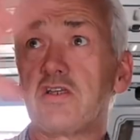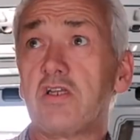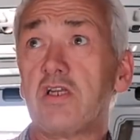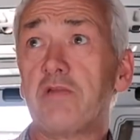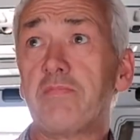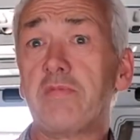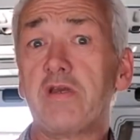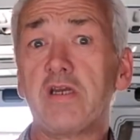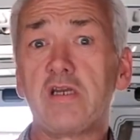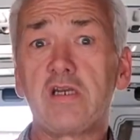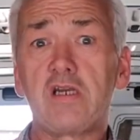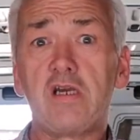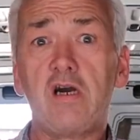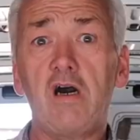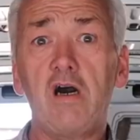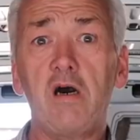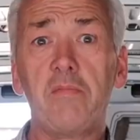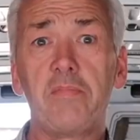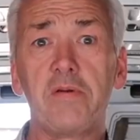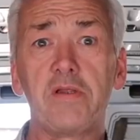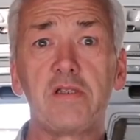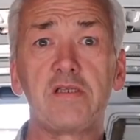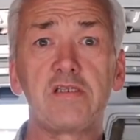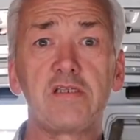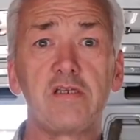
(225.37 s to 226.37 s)
going to be a
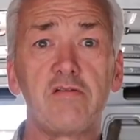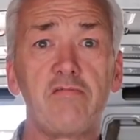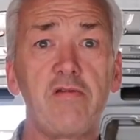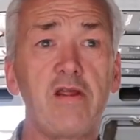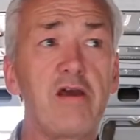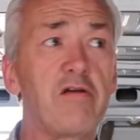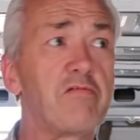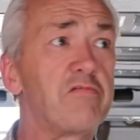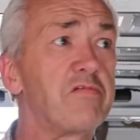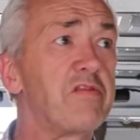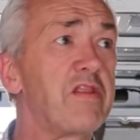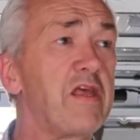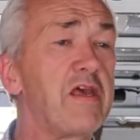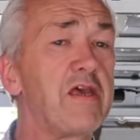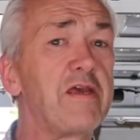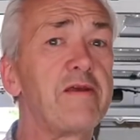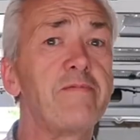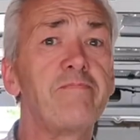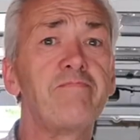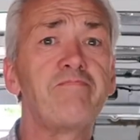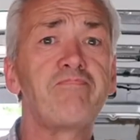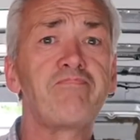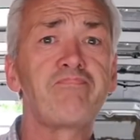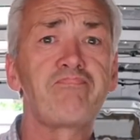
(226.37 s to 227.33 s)
carpet surround there.